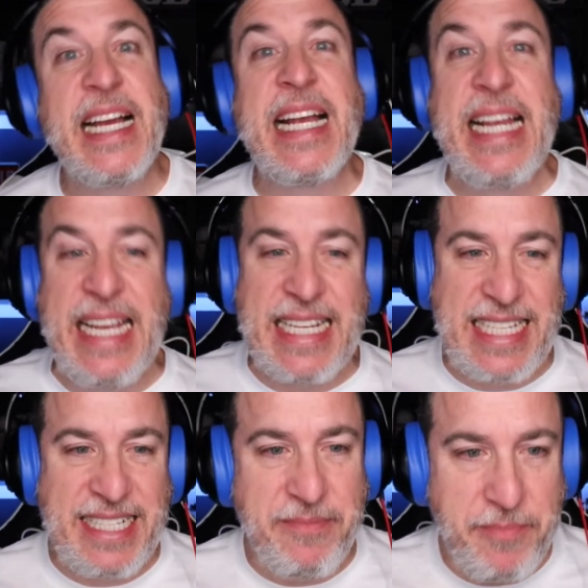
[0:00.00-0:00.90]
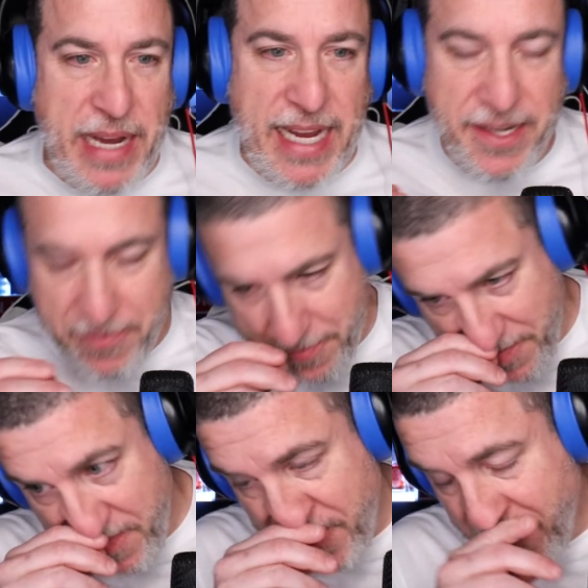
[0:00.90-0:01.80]
gets in bed.
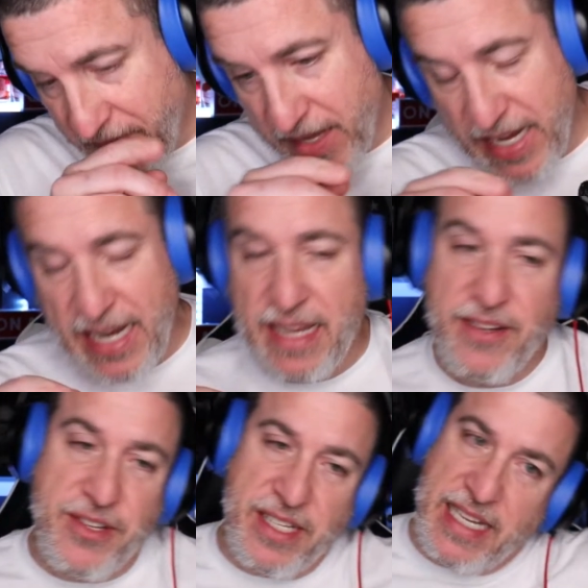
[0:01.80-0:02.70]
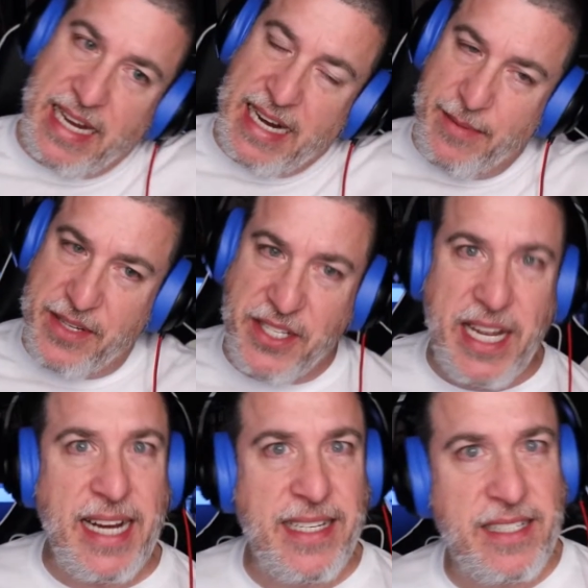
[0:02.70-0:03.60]
And I usually I'm a
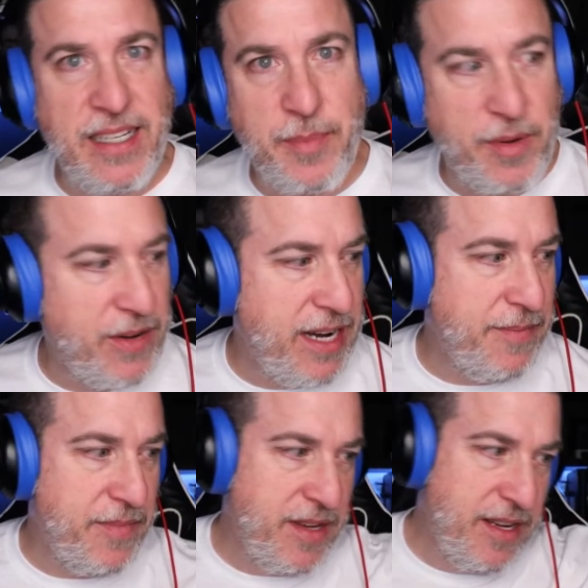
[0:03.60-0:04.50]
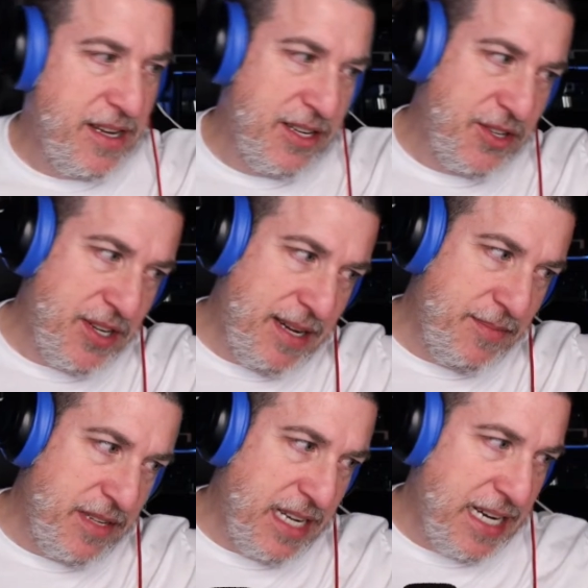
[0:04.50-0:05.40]
side sleeper, right? So I'm
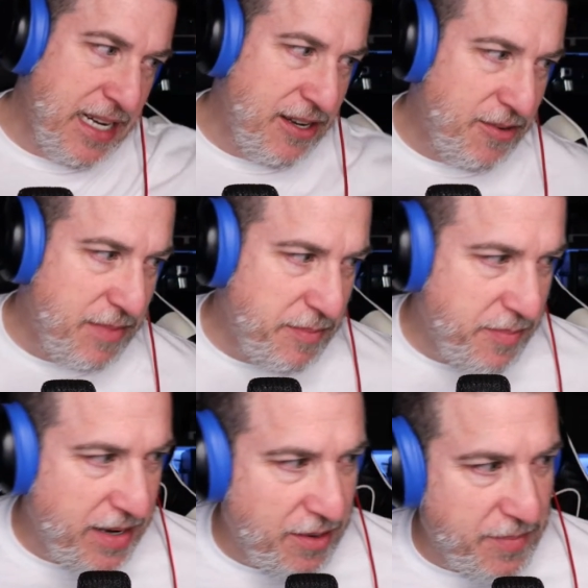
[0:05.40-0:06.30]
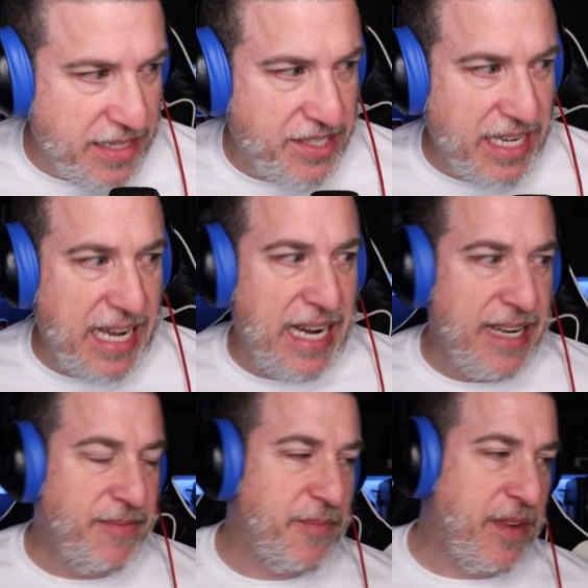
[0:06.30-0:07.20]
laying on my side.
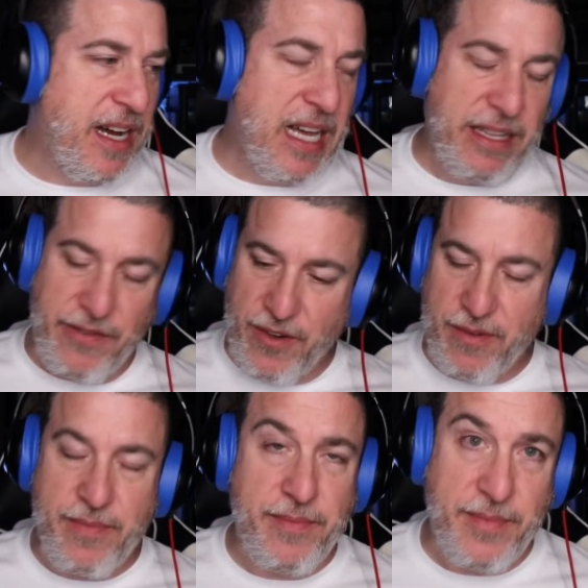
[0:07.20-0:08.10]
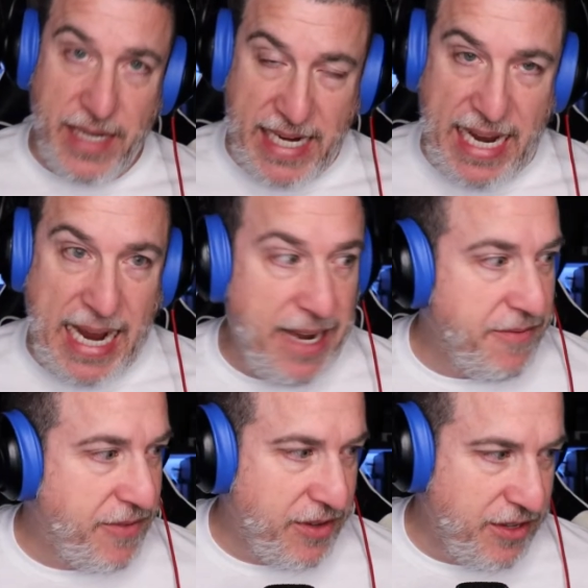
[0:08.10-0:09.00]
Oliver, my cat,
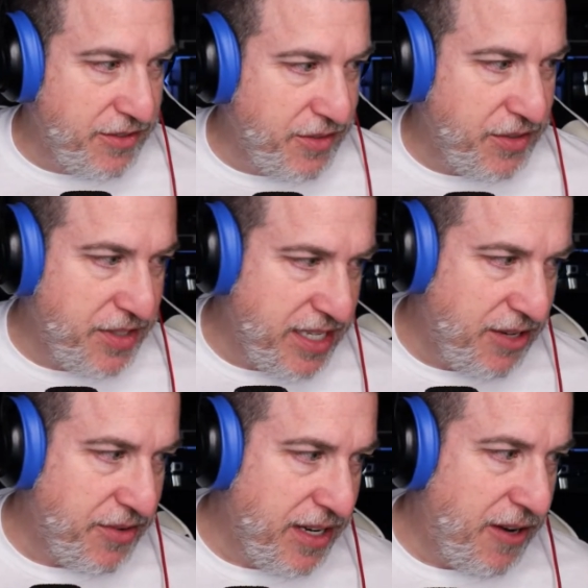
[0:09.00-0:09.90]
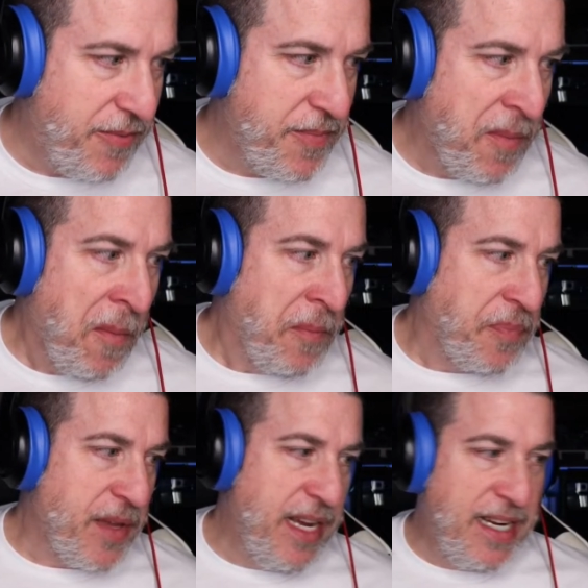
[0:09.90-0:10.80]
for those of you that don't know,
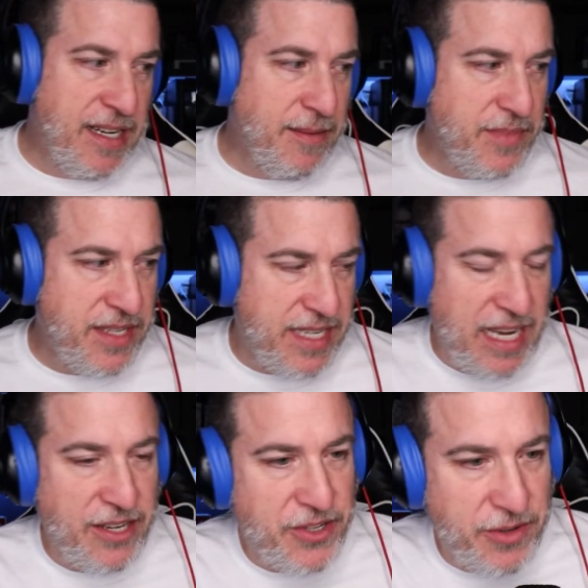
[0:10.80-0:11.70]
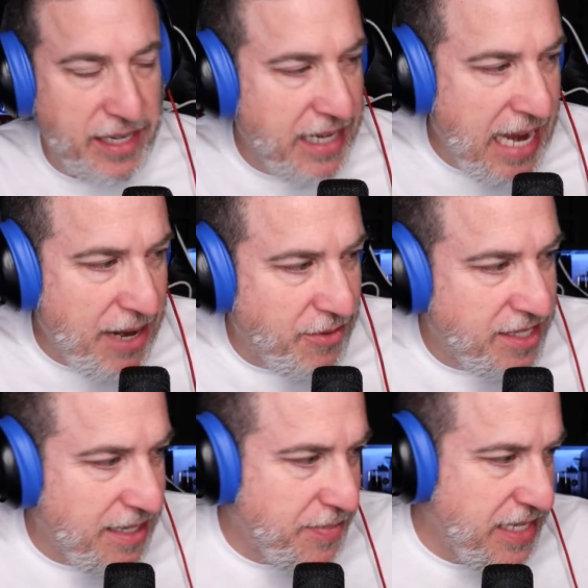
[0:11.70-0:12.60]
he comes sauntering in. Hey, what's
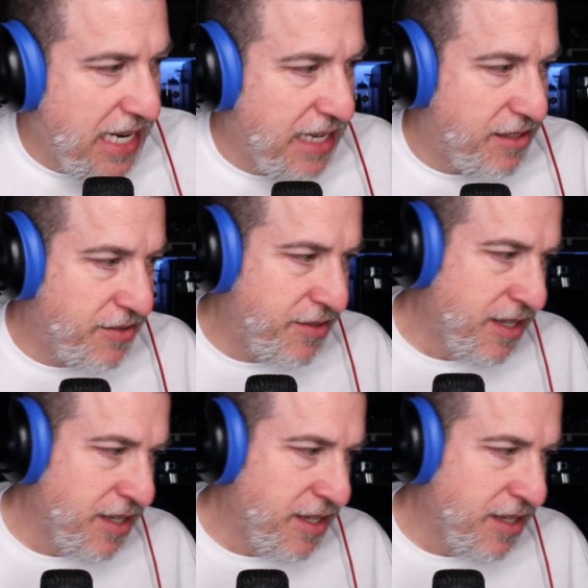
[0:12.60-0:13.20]
up, Tylers?